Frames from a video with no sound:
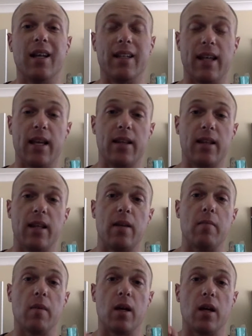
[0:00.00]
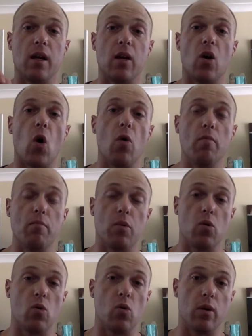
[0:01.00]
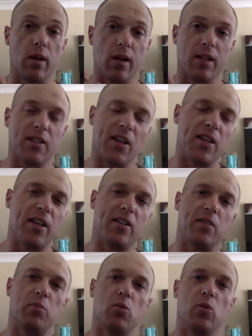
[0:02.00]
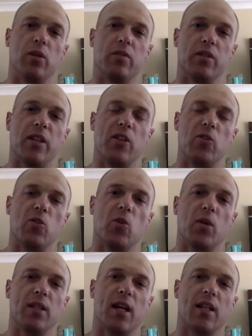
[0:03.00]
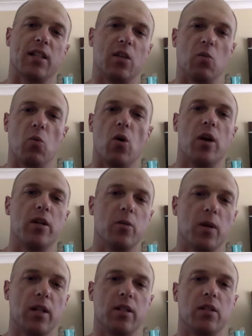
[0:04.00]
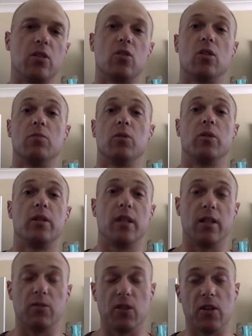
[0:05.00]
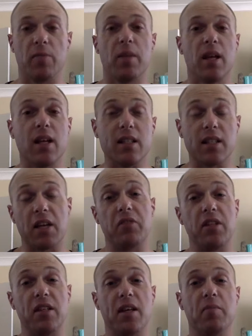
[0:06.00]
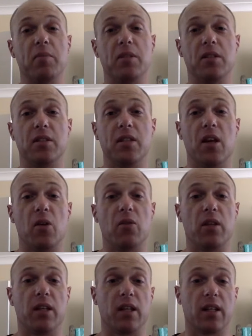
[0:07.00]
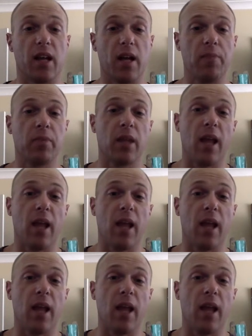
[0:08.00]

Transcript: get them on board so they're supportive, so they're not always asking, why are you wasting your time doing this, right? Safety in numbers is the old thing, okay?